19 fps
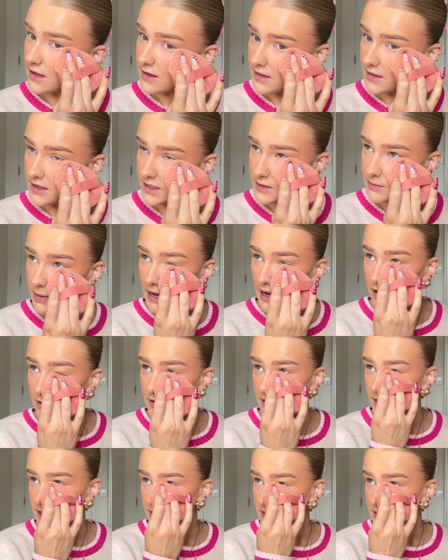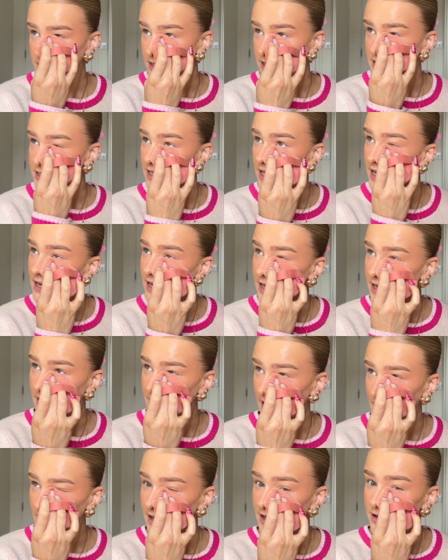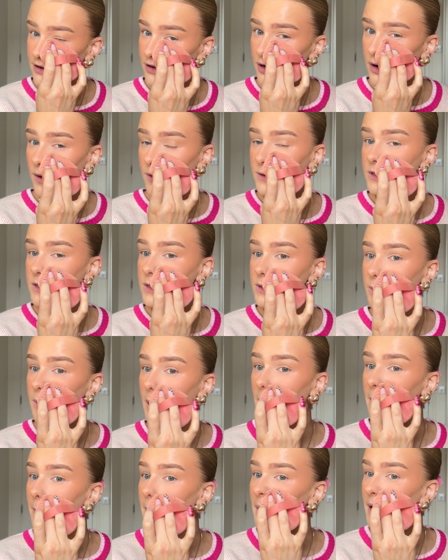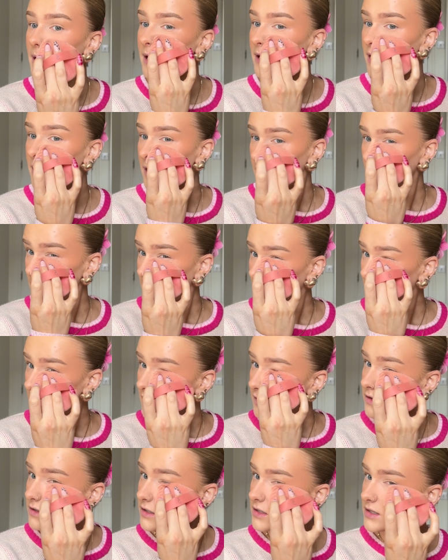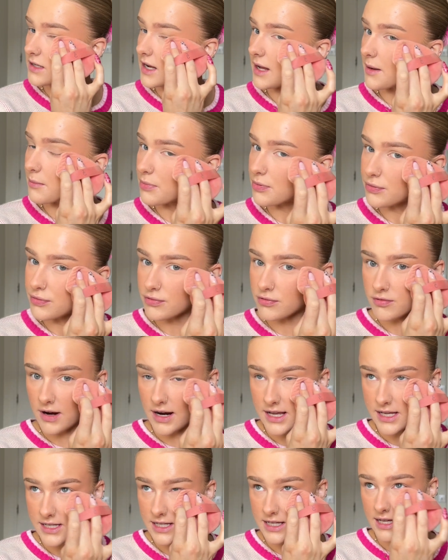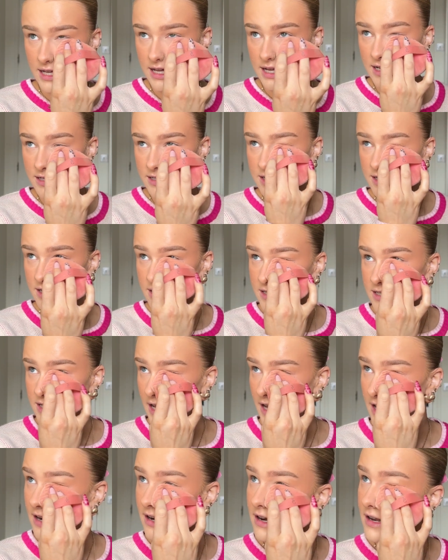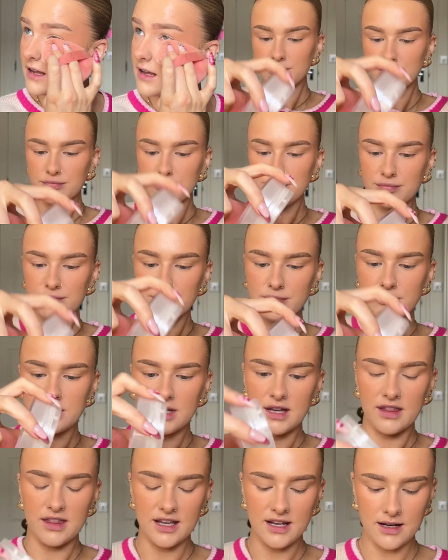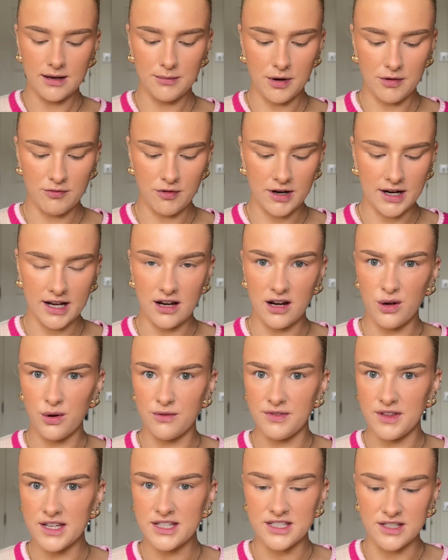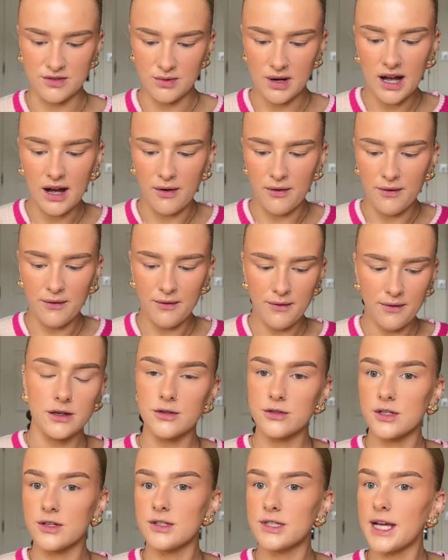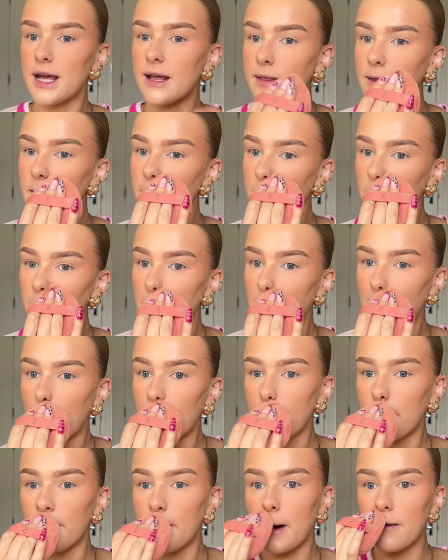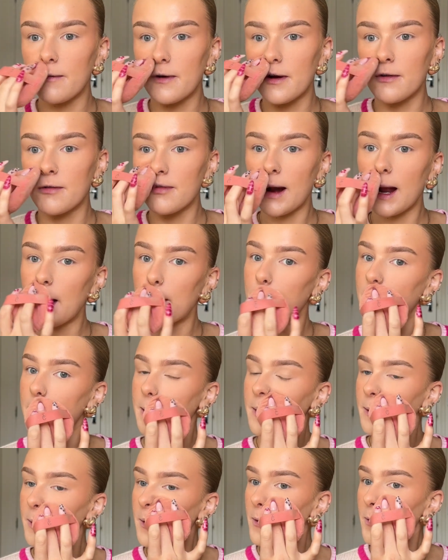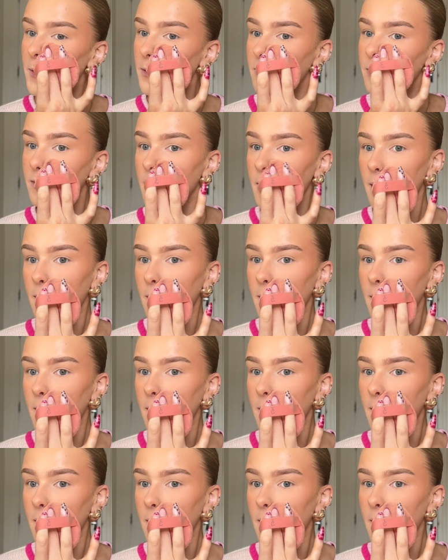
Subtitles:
this powder into the skin, again not swiping, just like pressing it into the skin. I think I'm running low of this as well. I also take this on the powder puff around my nose,